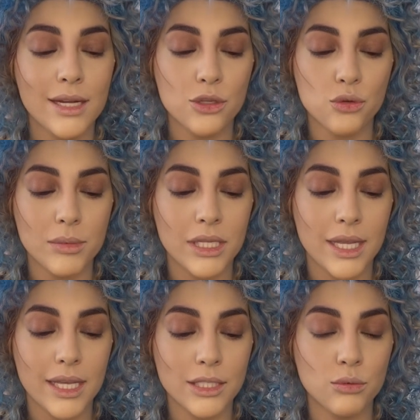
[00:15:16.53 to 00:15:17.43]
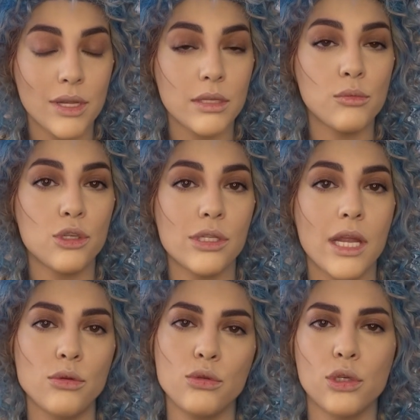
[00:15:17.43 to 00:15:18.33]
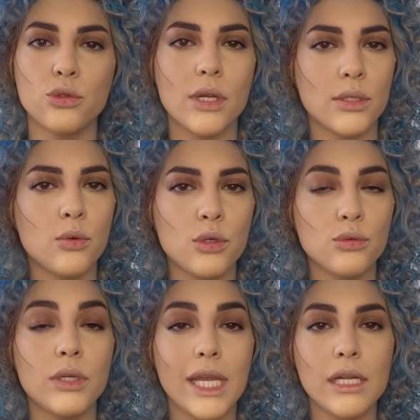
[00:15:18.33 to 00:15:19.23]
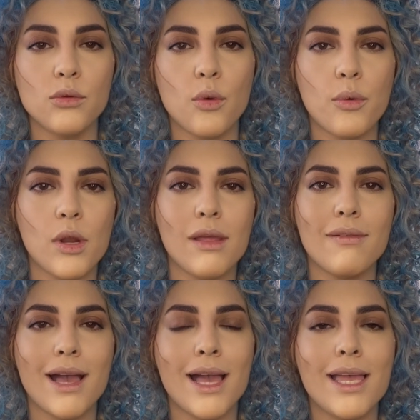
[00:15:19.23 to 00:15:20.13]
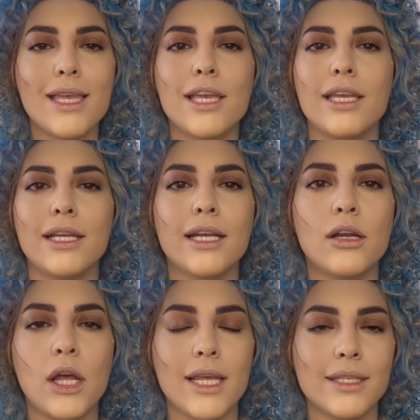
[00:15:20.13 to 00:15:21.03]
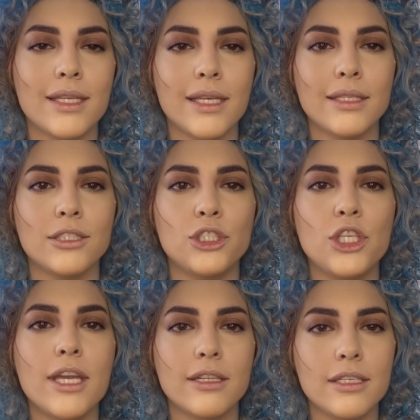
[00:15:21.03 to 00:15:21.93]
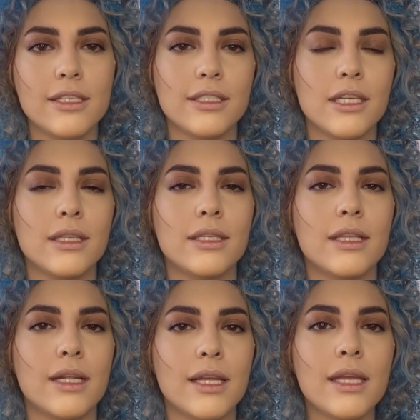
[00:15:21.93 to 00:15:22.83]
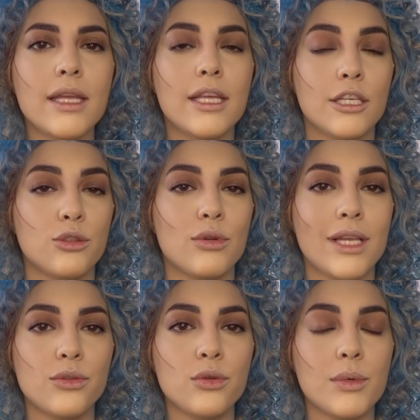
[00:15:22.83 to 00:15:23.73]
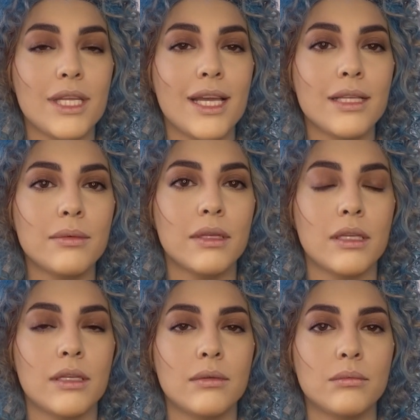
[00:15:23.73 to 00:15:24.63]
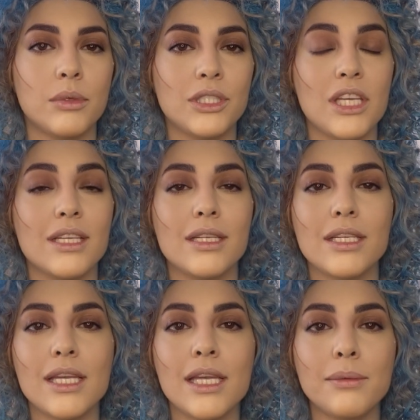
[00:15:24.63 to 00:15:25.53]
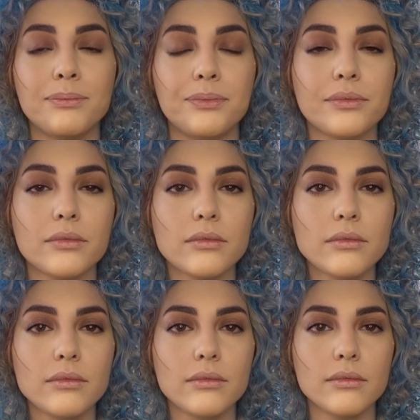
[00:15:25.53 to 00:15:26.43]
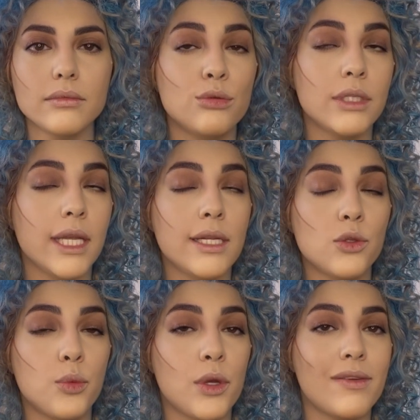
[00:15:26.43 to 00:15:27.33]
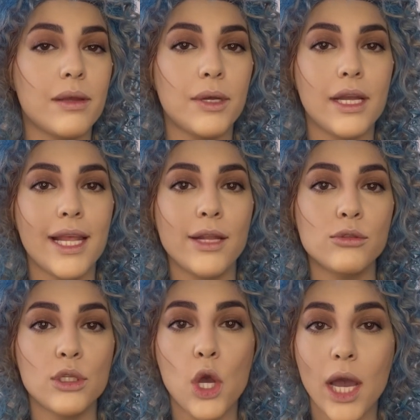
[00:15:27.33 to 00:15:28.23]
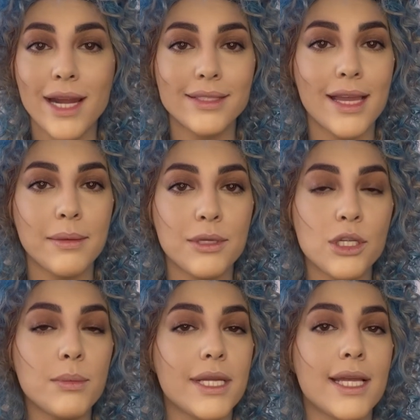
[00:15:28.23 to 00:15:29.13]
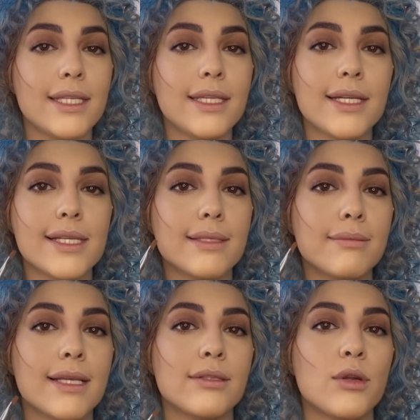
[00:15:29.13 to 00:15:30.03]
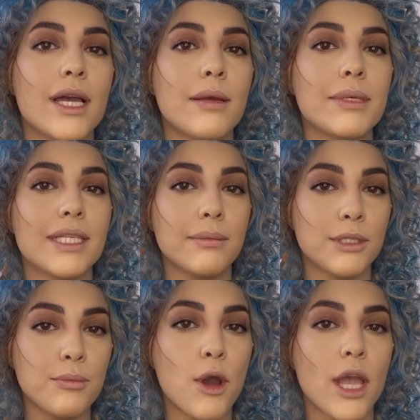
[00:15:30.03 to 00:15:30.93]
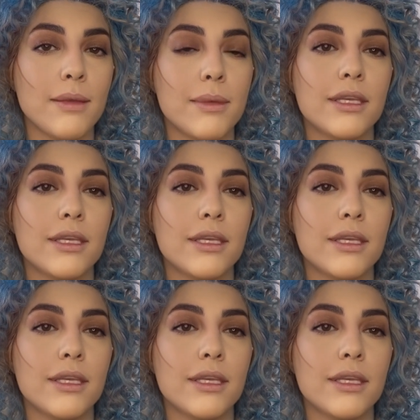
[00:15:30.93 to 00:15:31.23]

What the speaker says: See, your contour should be carefully drawn from the temple area, moving smoothly toward the lips at a distinct slant, just like this example. This makes the face look longer and reduces the chubbiness of the face. Make sure your contour is placed exactly under the cheekbone,